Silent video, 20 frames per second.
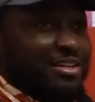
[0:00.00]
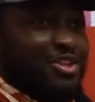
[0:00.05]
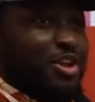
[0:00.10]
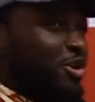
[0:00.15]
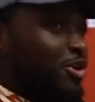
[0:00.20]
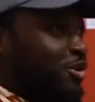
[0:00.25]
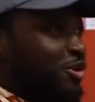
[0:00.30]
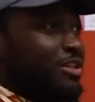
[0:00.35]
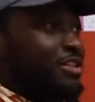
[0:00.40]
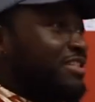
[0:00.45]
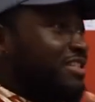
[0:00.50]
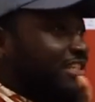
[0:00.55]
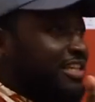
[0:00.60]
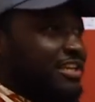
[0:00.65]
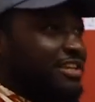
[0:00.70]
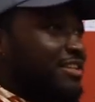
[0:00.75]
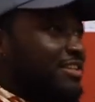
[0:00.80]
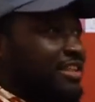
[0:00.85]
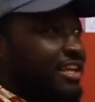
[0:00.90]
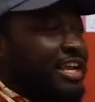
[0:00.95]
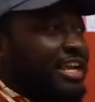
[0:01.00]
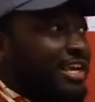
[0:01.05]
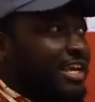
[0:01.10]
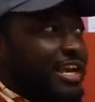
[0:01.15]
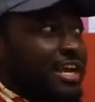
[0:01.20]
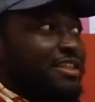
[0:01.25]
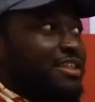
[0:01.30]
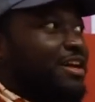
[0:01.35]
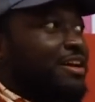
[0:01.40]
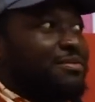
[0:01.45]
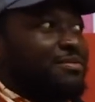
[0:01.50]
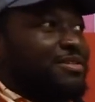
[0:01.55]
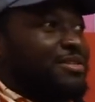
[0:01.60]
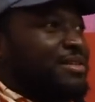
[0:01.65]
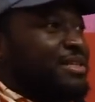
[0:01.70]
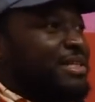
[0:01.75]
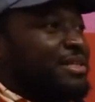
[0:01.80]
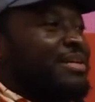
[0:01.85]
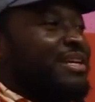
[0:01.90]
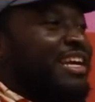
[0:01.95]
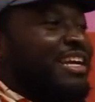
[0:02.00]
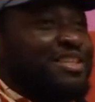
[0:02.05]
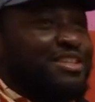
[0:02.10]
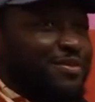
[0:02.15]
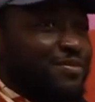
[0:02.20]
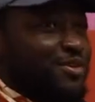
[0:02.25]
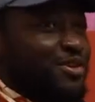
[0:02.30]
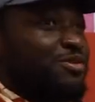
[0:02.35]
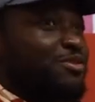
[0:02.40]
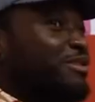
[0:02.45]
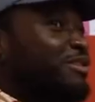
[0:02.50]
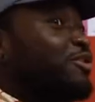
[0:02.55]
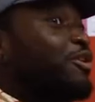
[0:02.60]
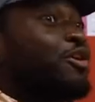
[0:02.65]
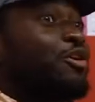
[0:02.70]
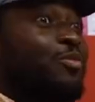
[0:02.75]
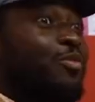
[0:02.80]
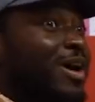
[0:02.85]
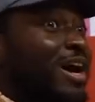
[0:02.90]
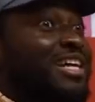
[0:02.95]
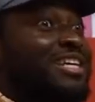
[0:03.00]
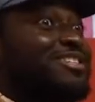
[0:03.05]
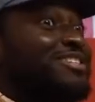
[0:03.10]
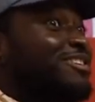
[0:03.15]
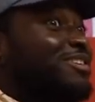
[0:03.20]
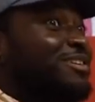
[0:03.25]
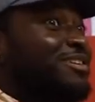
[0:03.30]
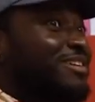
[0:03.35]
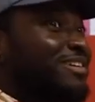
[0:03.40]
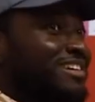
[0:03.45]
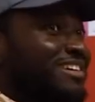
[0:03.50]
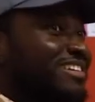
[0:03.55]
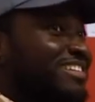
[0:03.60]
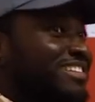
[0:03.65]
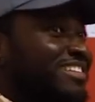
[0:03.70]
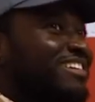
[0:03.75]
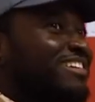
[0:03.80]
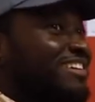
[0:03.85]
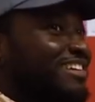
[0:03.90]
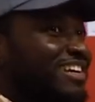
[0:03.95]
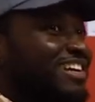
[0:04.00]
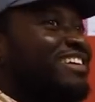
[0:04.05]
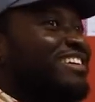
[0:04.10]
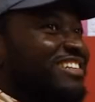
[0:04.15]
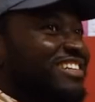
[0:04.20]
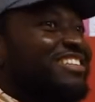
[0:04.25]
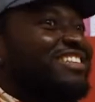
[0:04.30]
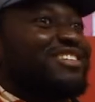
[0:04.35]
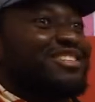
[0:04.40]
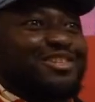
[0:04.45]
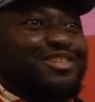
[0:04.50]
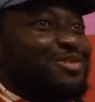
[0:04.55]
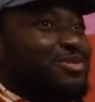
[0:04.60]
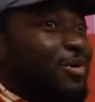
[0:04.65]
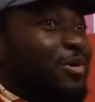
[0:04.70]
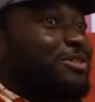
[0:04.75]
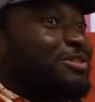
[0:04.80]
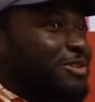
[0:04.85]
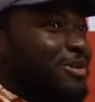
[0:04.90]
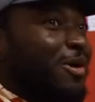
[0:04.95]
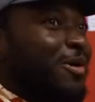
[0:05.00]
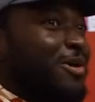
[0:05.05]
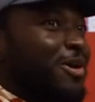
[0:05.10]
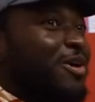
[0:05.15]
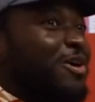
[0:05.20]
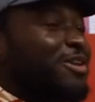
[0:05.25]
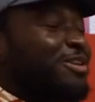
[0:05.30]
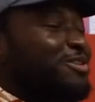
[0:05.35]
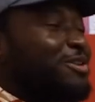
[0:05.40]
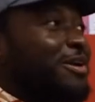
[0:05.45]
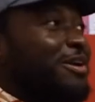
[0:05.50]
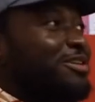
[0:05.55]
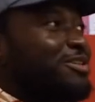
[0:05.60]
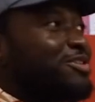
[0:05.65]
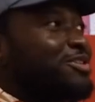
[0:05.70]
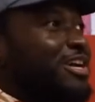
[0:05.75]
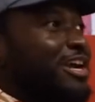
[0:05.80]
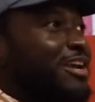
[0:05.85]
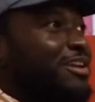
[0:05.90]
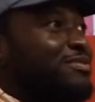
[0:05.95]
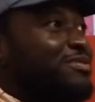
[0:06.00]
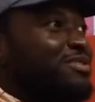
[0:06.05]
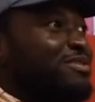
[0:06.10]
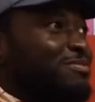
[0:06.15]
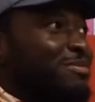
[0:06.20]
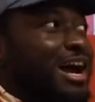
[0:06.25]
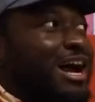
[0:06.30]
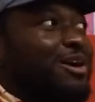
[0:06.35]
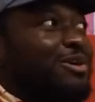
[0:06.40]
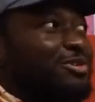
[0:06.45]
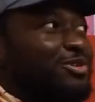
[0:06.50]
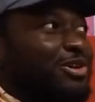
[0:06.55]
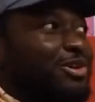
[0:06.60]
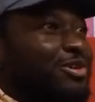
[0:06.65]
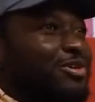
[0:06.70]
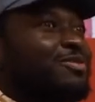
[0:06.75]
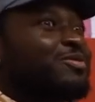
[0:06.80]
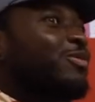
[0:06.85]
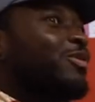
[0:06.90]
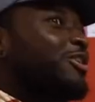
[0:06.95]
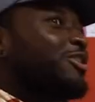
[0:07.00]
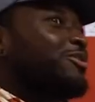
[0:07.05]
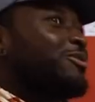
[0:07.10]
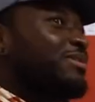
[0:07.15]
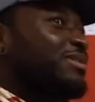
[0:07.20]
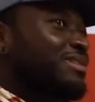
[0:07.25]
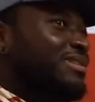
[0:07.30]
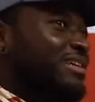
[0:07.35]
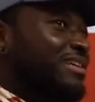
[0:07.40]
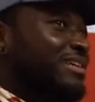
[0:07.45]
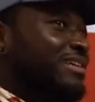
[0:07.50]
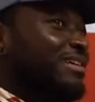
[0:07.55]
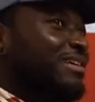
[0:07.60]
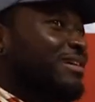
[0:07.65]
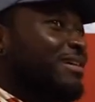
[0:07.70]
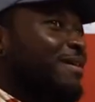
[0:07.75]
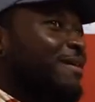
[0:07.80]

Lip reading: So you could see the thinking, and the interviewer is none wiser that this is what's going on. So he just kind of smiles and goes, what do you think?